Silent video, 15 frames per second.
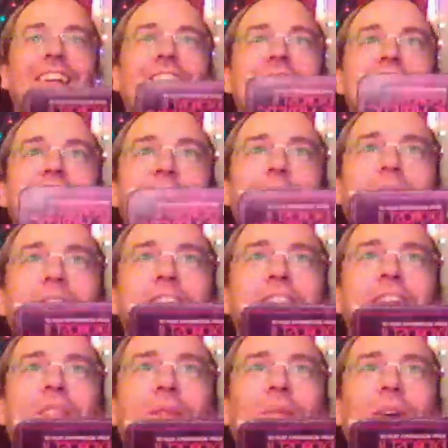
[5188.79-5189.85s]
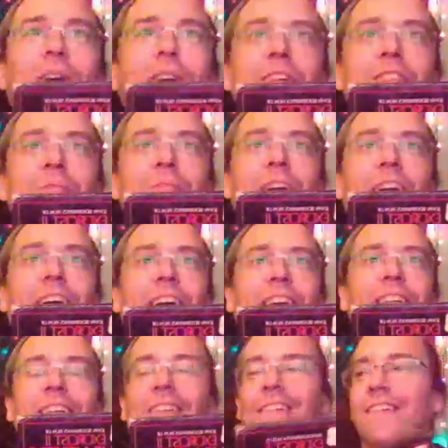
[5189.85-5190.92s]
is the best of the worst,
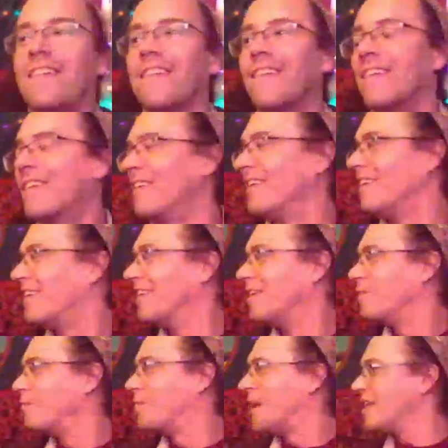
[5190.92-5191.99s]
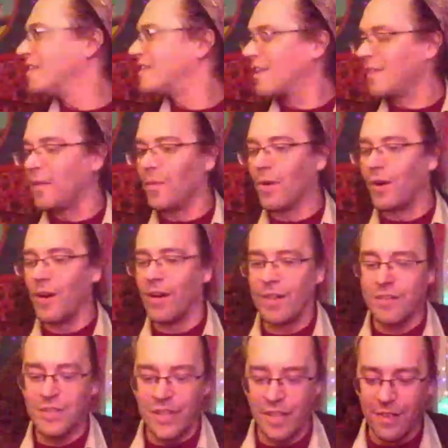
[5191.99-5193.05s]
man. Best of the
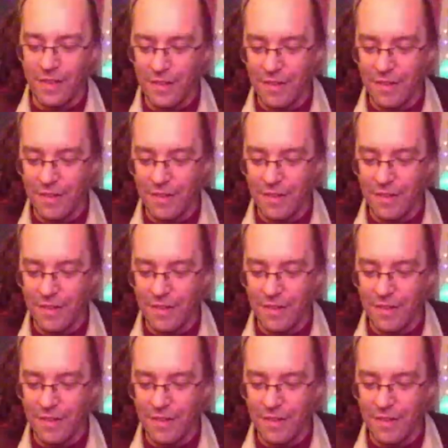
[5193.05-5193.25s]
worst.